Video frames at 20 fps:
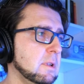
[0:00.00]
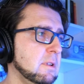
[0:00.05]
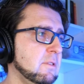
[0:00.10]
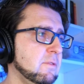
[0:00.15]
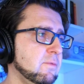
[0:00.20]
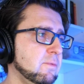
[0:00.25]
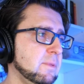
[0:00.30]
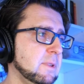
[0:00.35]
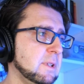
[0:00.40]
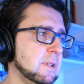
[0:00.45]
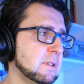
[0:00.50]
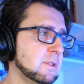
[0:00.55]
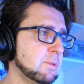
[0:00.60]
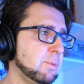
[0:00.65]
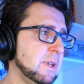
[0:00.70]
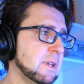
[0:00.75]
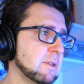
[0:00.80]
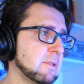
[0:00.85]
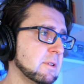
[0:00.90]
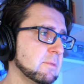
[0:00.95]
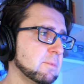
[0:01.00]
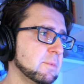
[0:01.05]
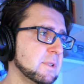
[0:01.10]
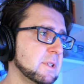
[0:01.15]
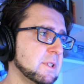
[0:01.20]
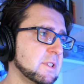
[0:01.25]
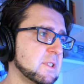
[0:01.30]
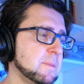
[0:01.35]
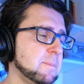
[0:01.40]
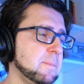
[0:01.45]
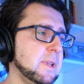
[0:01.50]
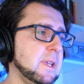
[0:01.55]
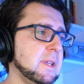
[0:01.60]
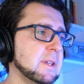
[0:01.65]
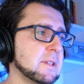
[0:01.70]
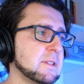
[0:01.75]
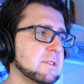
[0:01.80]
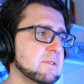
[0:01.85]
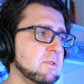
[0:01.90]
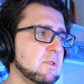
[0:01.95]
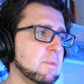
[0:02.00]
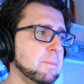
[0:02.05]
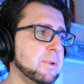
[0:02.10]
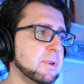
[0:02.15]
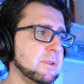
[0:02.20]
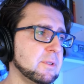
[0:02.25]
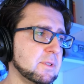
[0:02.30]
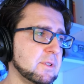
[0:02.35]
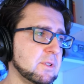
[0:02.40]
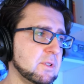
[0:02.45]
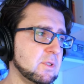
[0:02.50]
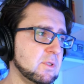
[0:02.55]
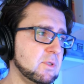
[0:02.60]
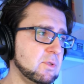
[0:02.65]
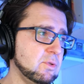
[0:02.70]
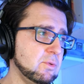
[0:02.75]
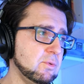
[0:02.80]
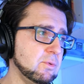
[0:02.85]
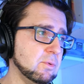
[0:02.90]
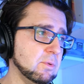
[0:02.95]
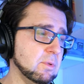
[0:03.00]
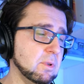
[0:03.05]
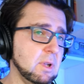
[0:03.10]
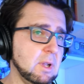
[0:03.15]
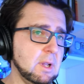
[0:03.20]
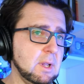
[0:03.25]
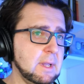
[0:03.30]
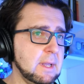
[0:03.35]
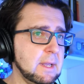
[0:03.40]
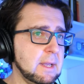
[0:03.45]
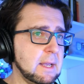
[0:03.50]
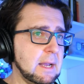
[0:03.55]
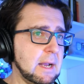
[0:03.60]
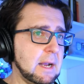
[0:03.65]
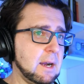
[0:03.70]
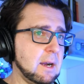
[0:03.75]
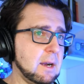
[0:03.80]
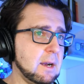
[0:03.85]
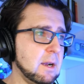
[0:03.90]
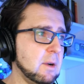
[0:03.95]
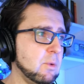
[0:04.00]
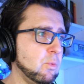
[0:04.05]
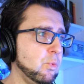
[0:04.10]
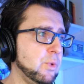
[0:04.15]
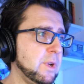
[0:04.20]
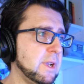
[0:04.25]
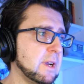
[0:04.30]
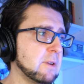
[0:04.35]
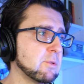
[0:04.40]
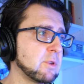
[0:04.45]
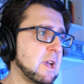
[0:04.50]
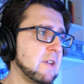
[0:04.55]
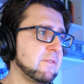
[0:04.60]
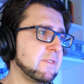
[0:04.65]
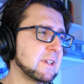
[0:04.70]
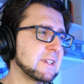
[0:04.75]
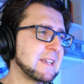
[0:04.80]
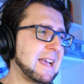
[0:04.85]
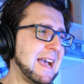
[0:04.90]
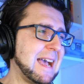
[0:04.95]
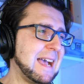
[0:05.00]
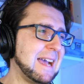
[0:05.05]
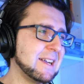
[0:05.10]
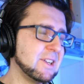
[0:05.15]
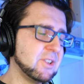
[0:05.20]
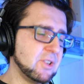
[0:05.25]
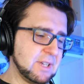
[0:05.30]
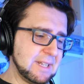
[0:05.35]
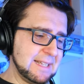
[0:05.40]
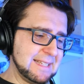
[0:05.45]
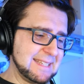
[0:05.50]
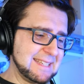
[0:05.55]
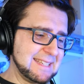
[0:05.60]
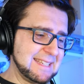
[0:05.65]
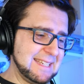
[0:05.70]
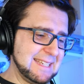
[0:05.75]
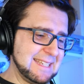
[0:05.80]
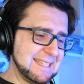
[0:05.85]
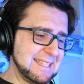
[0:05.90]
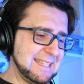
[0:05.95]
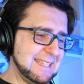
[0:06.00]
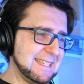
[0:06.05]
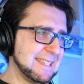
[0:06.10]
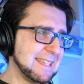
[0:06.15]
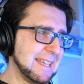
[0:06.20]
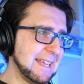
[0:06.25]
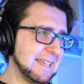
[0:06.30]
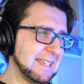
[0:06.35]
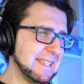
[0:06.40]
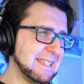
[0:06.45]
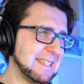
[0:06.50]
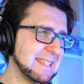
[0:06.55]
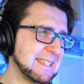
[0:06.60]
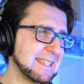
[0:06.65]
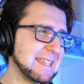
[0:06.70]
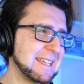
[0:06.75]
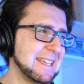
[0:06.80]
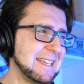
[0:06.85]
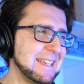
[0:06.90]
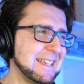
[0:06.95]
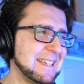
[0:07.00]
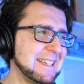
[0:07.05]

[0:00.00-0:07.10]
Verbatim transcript: if we tweak around with the speed, at 0.2, uh, we arrive at 160 seconds.